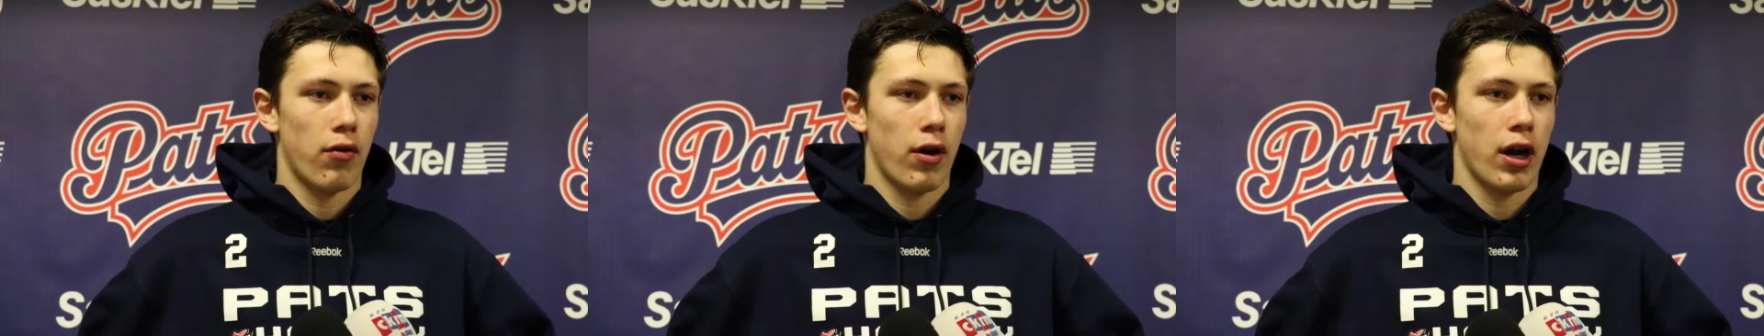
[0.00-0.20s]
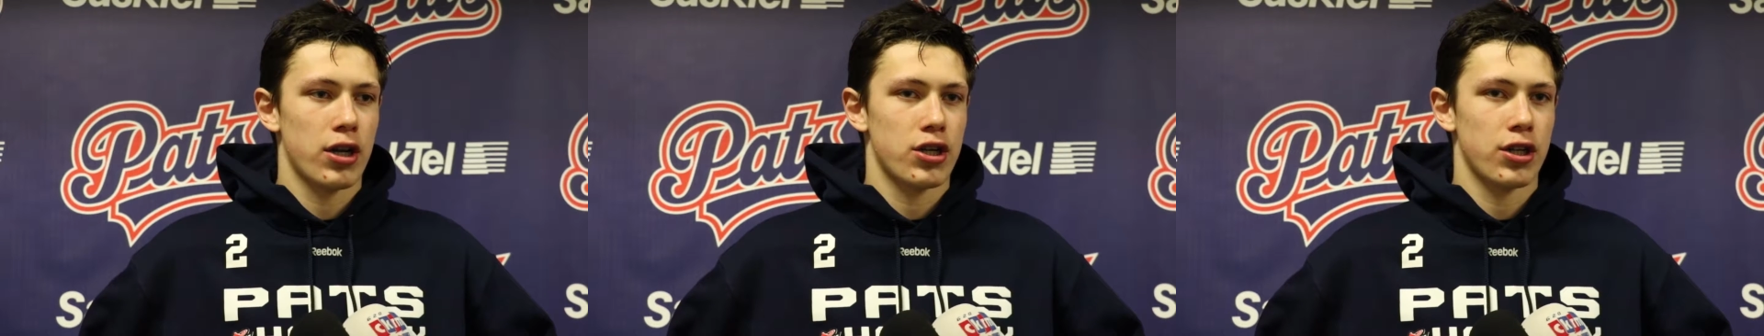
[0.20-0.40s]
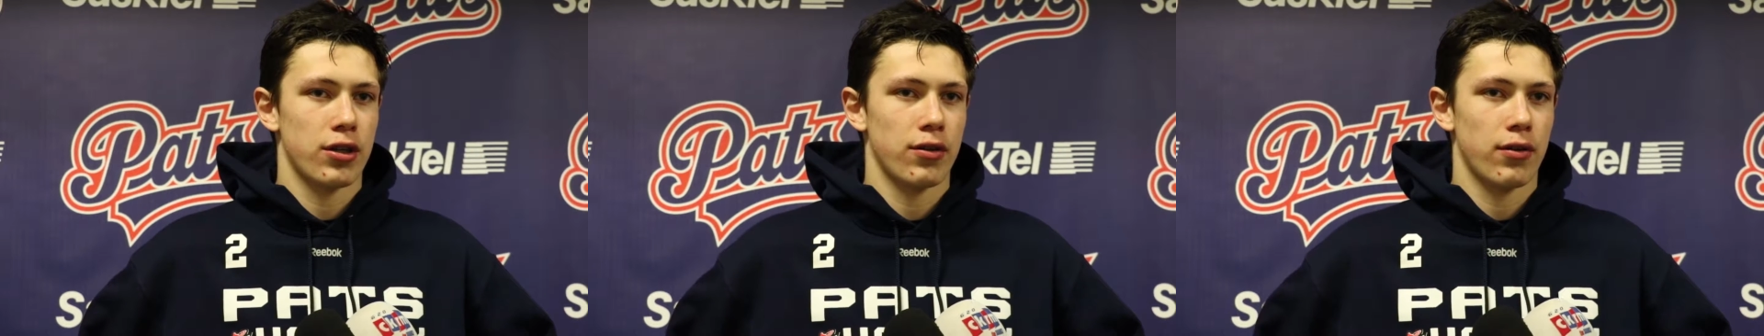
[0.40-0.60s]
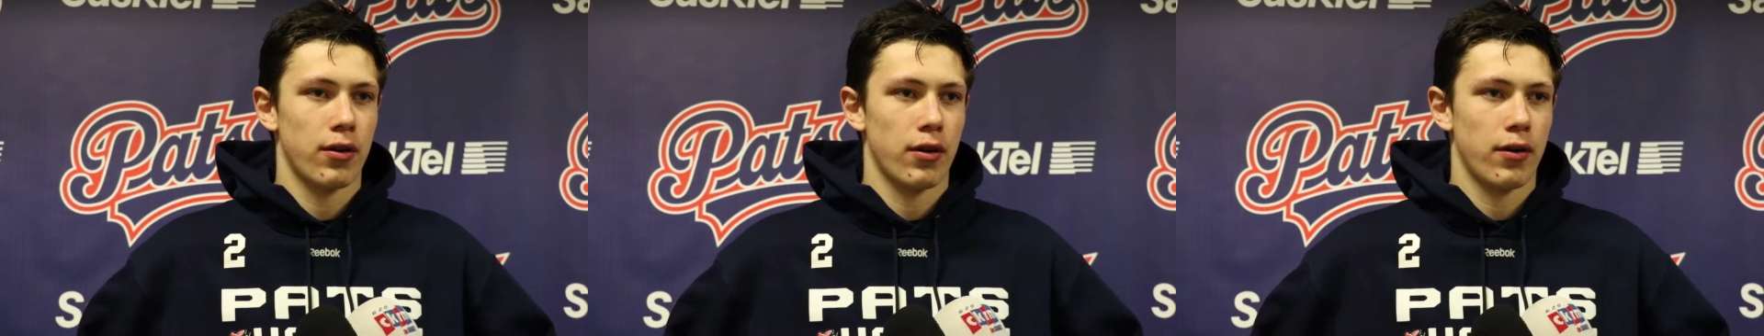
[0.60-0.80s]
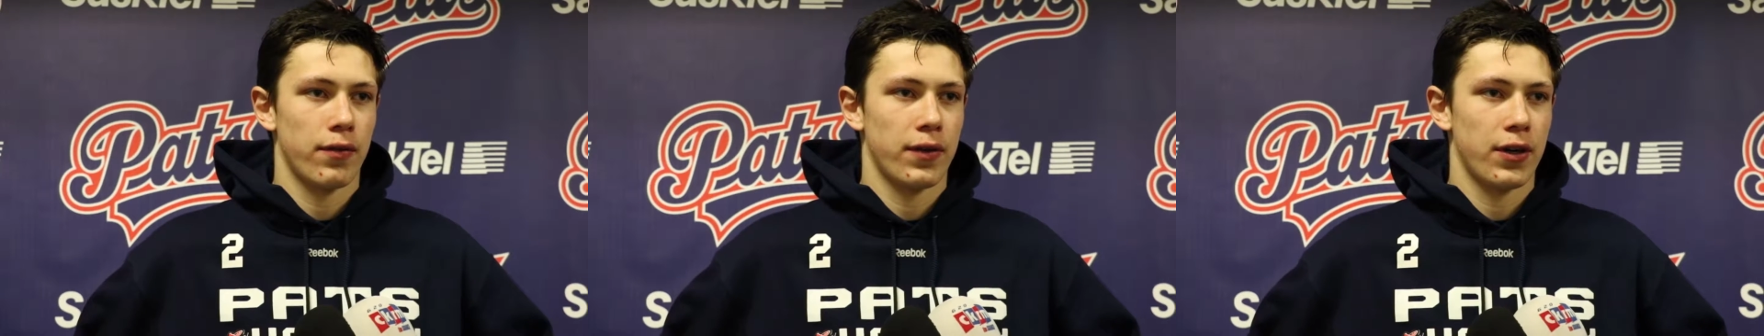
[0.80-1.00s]
Russian
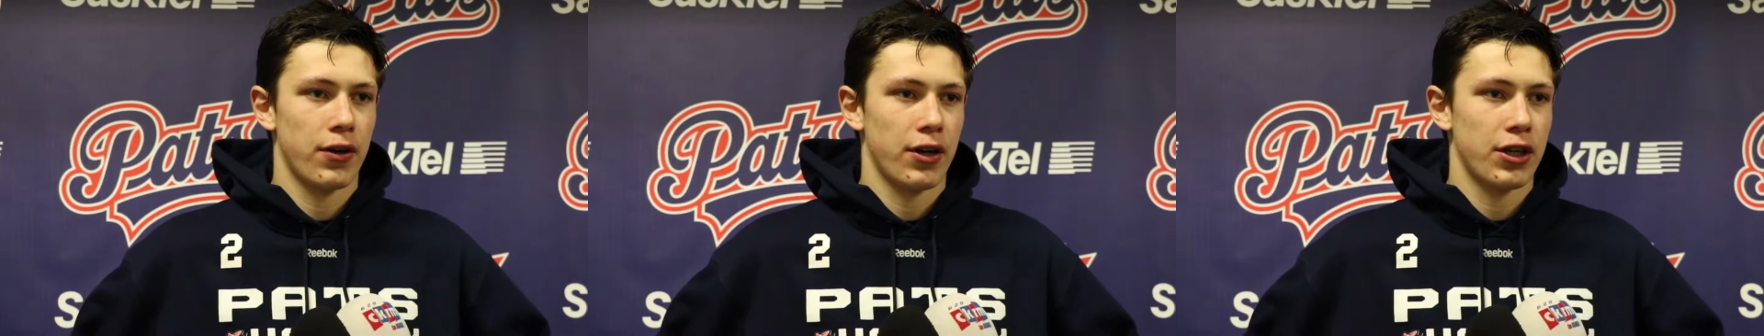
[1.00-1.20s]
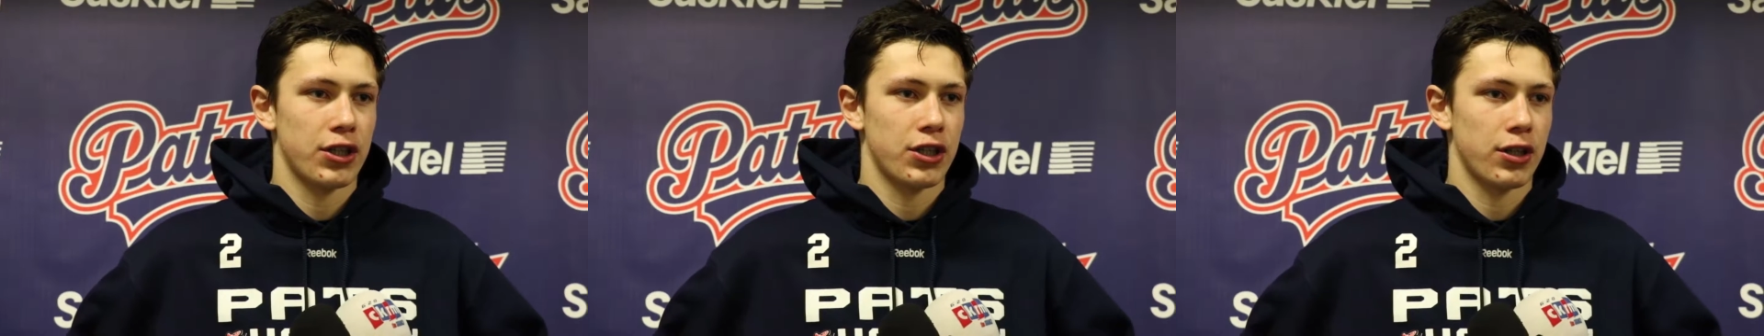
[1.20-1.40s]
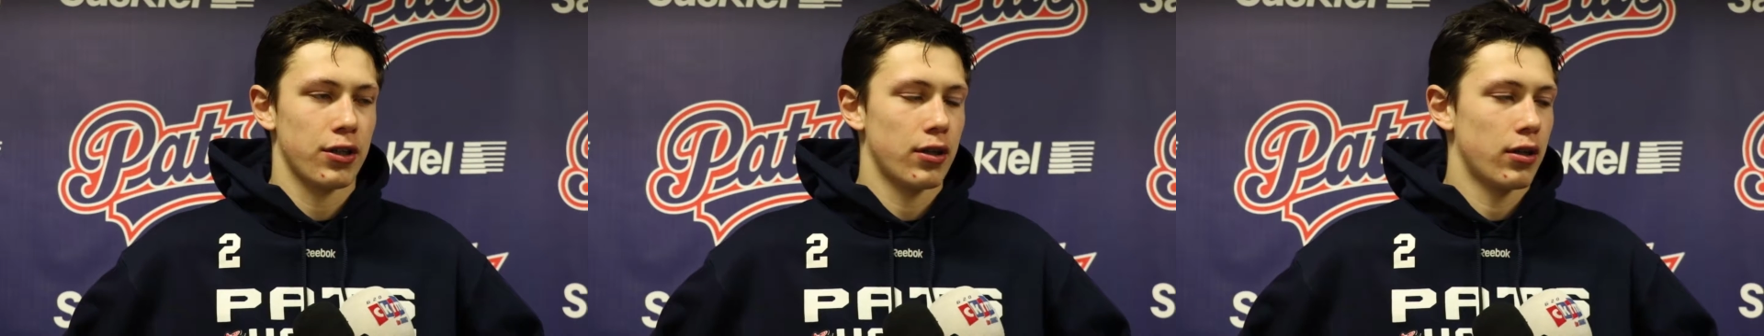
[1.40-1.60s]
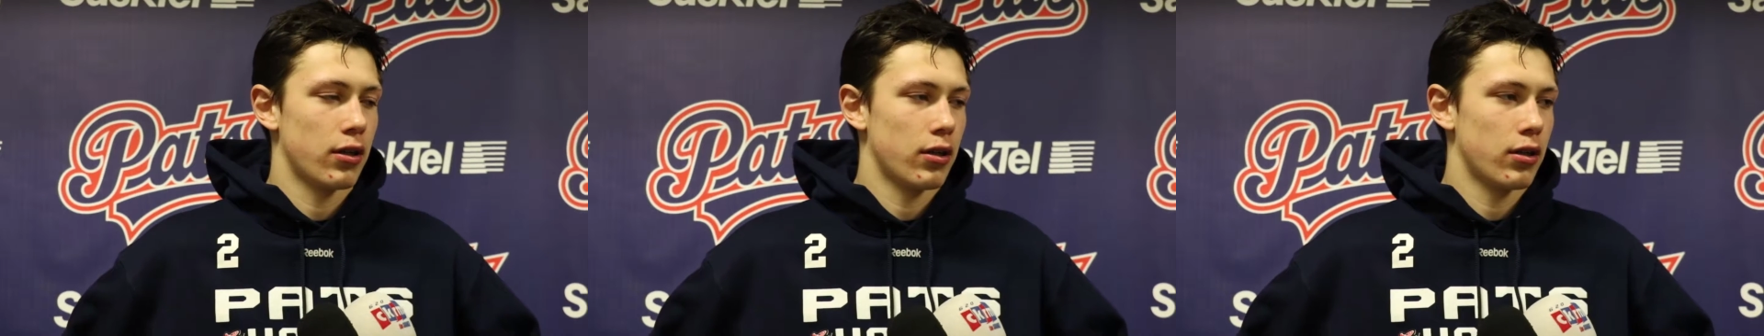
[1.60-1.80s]
uh, Federation